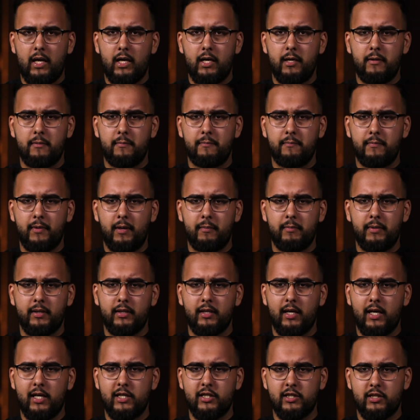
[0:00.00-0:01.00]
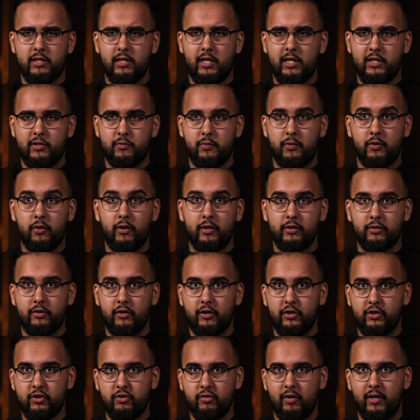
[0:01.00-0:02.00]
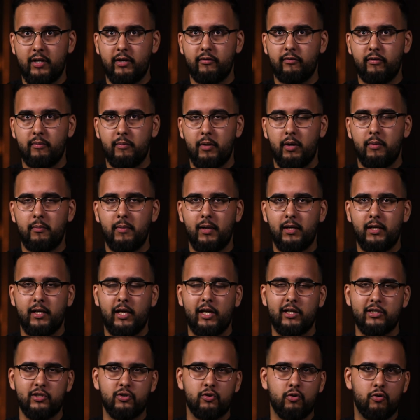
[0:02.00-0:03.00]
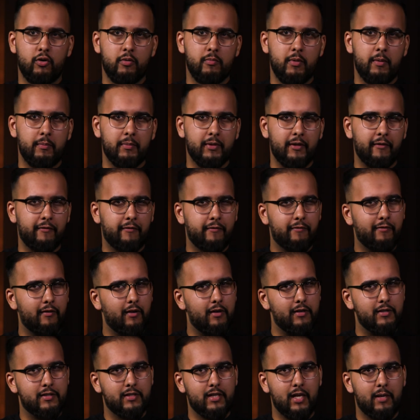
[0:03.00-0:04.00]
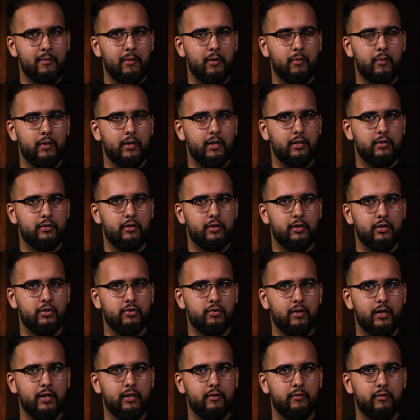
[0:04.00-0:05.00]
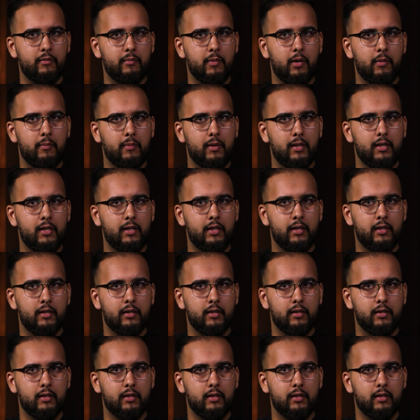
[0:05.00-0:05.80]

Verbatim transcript: um, I mean, as, as we got into the shrine of Imam Ali, I still remember the first time I went into the shrine of Imam Ali,